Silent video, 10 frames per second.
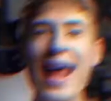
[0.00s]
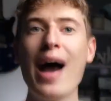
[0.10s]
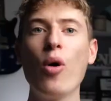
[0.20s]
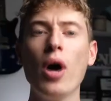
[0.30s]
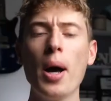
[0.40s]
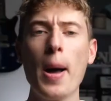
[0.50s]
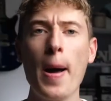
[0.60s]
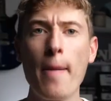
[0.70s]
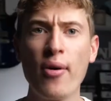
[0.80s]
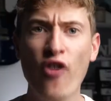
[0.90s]
Now,
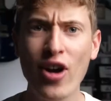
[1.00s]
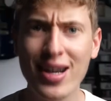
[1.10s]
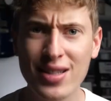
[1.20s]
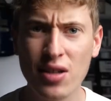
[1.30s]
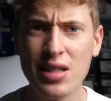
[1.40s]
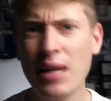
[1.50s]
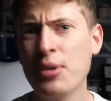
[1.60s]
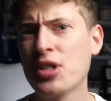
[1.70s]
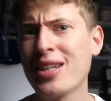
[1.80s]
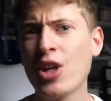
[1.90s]
before I get started, let
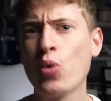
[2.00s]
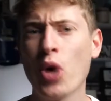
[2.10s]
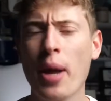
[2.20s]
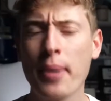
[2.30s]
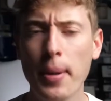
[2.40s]
me just tell you what I'm